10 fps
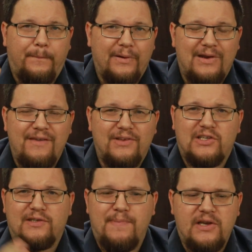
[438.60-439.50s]
but even
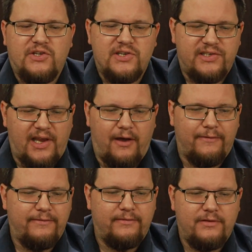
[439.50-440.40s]
speech
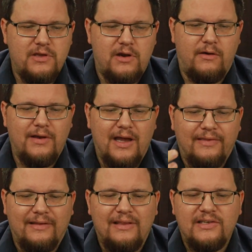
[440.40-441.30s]
itself, you know,
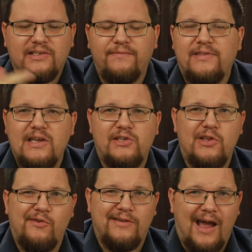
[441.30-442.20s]
the list of things
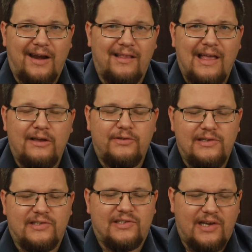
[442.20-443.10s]
that you're not allowed to
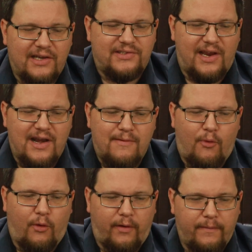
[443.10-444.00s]
discuss
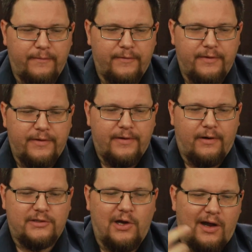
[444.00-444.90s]
anymore
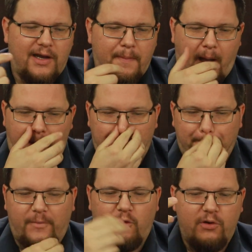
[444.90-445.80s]
or talk about
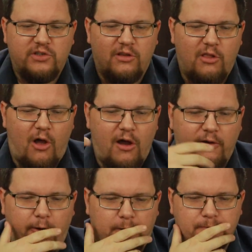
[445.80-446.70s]
grows
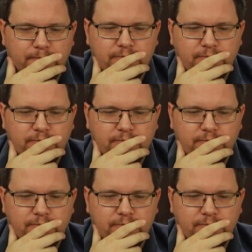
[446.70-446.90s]
longer.